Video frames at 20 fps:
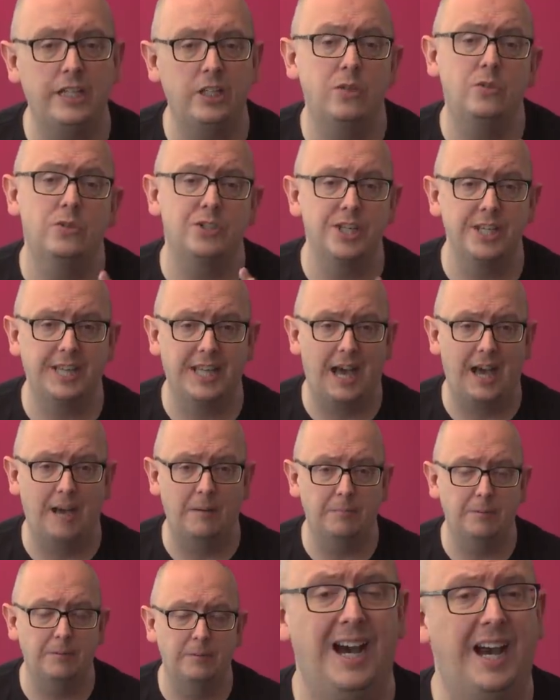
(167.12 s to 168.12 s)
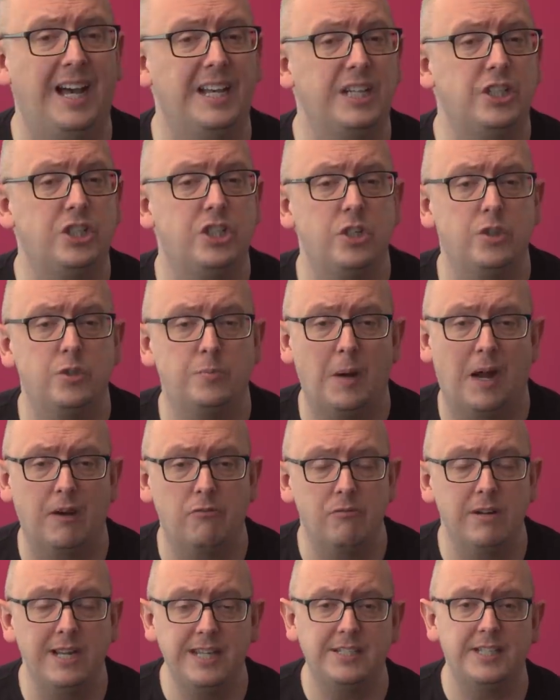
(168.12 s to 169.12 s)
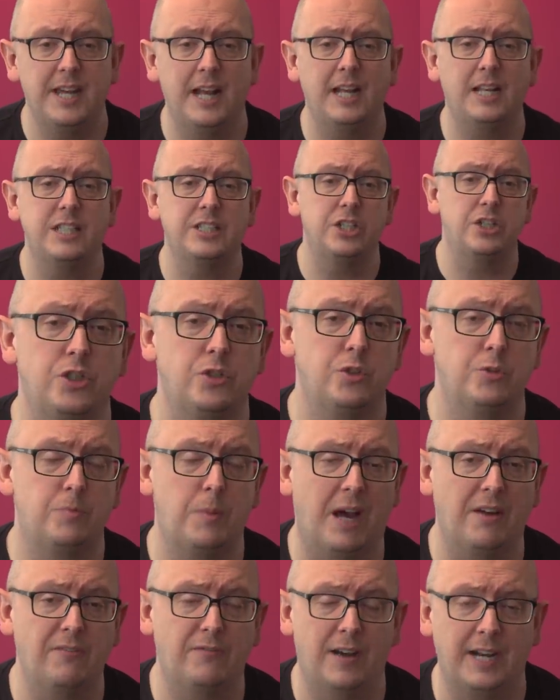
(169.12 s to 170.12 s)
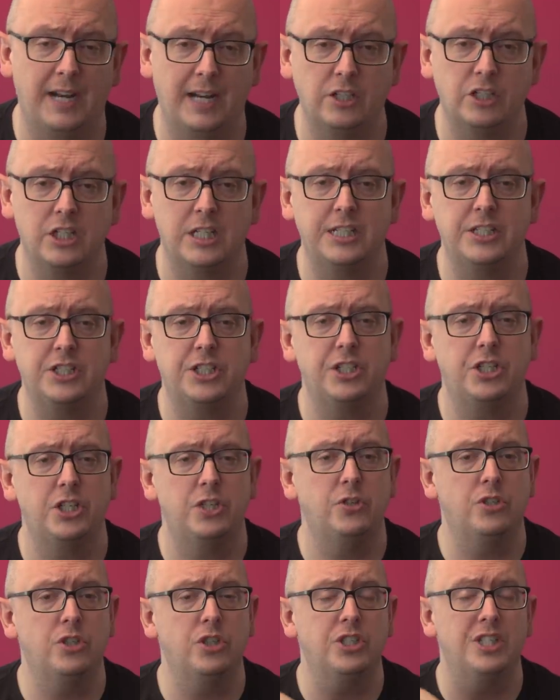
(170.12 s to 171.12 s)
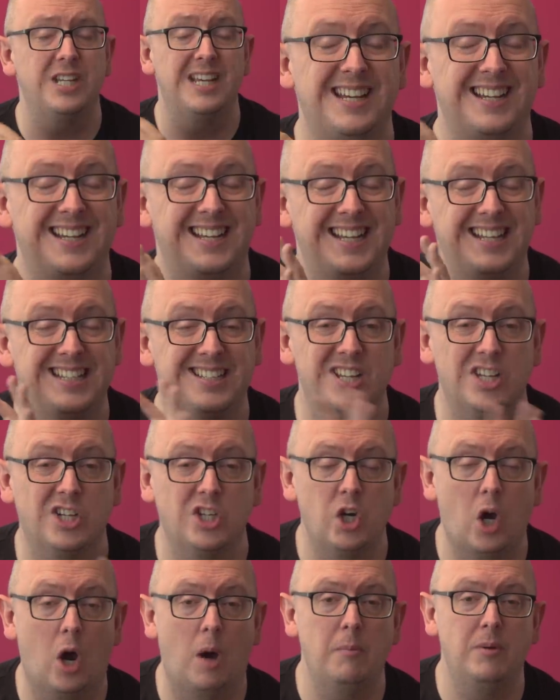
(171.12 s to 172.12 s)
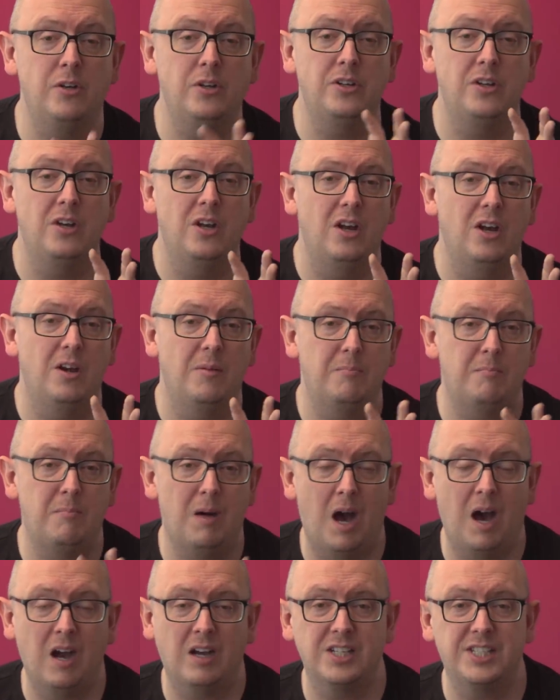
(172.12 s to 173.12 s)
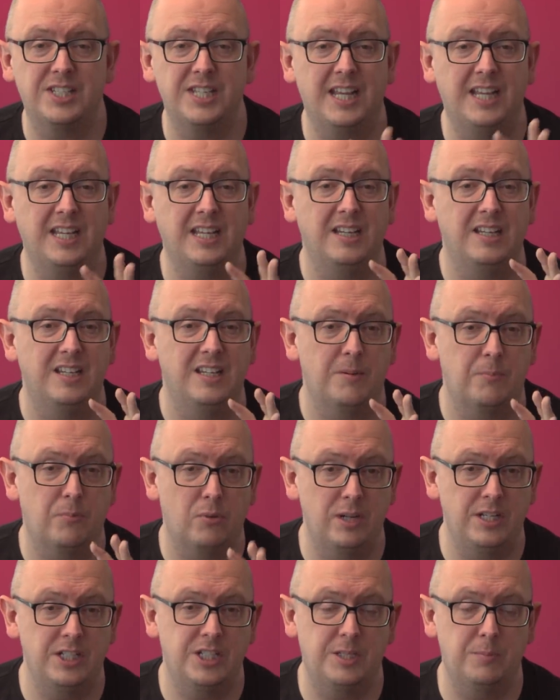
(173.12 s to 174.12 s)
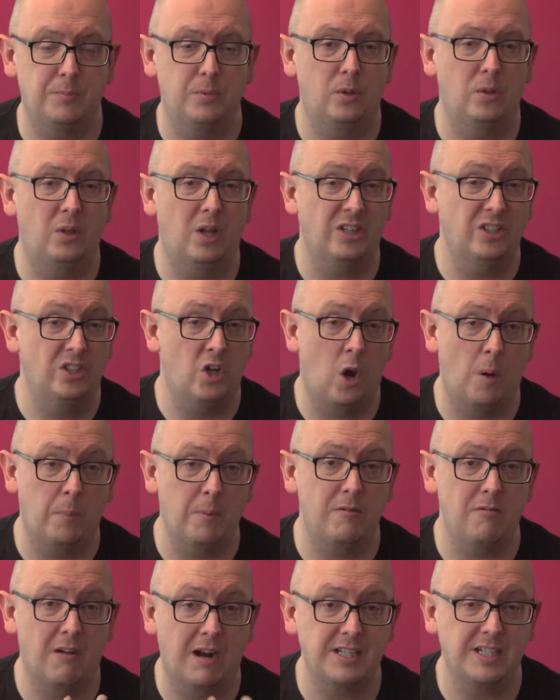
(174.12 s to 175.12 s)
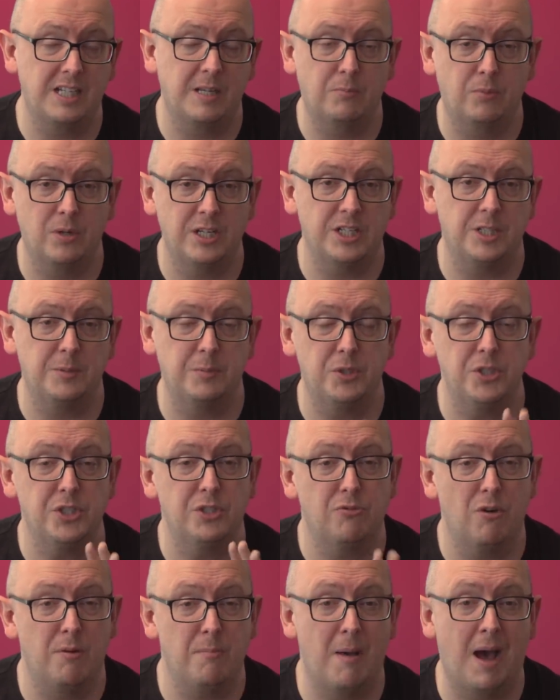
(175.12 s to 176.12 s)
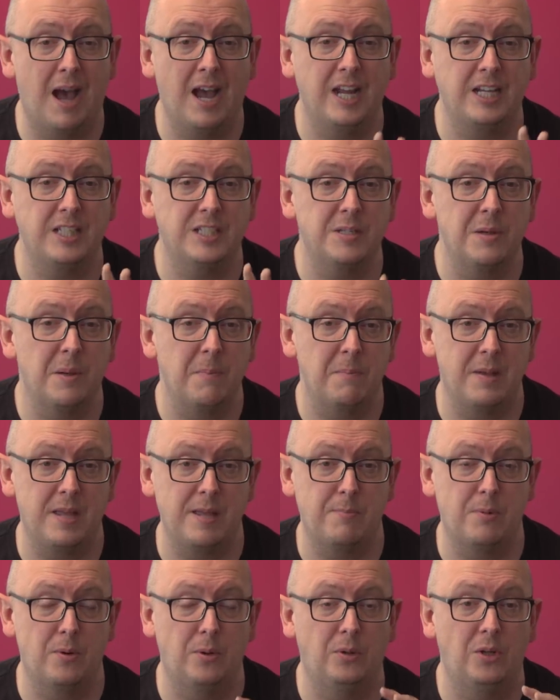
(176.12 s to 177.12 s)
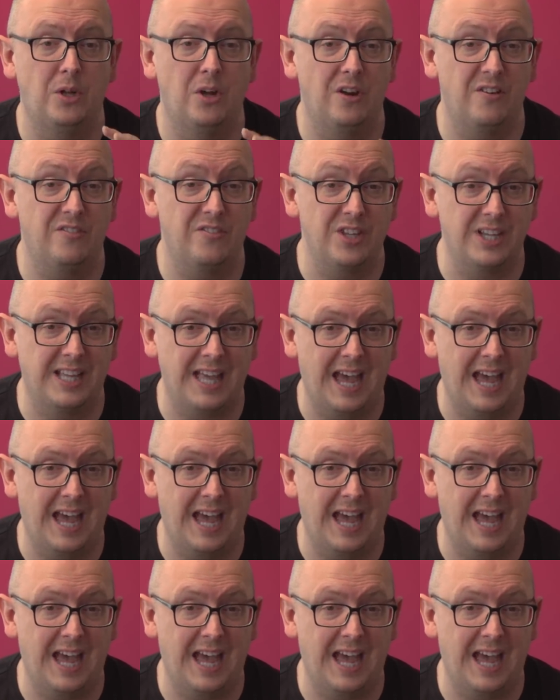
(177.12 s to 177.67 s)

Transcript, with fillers: use the gap and it's used by retailers, it's used by financial institutions. It's a common marketing principle and copywriting principle to remind people of the